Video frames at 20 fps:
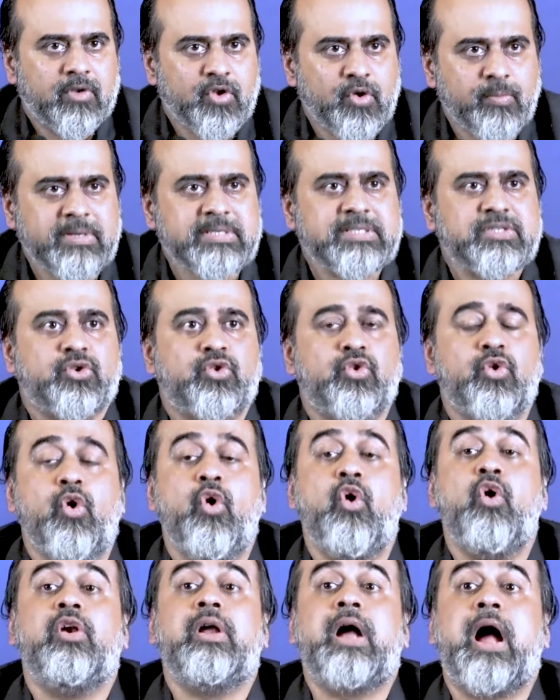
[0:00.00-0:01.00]
You must
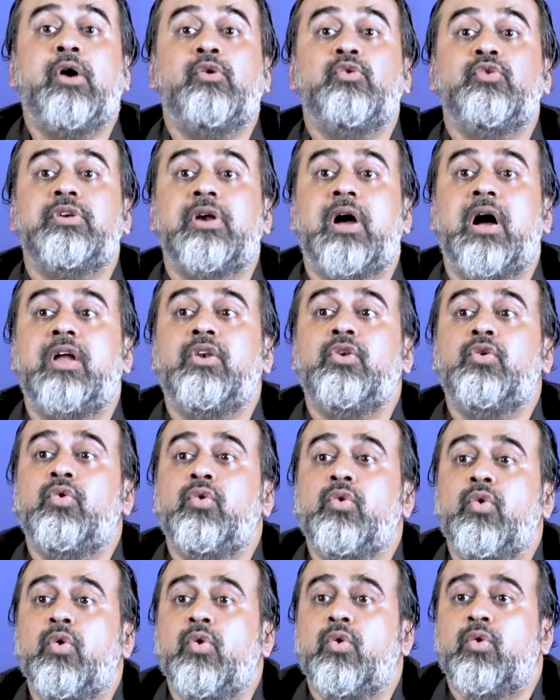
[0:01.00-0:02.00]
roar out a
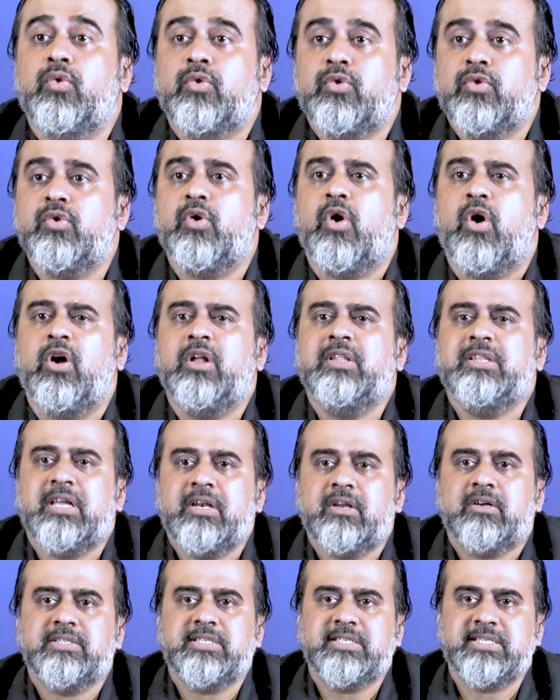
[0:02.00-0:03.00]
no to all the
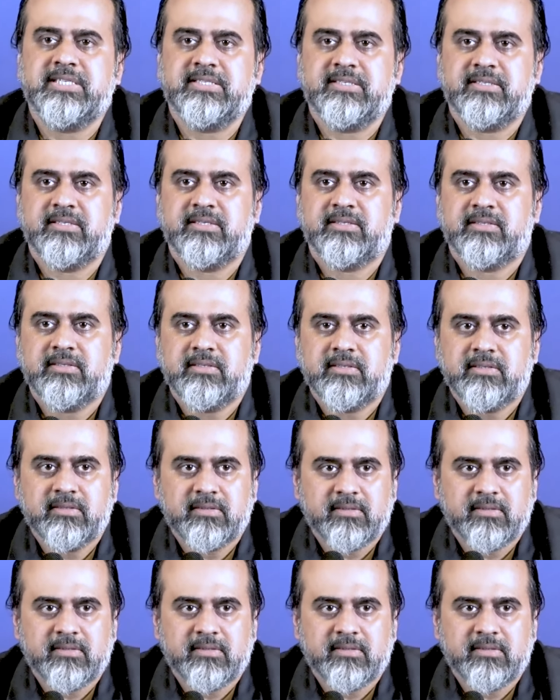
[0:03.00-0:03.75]
nonsense,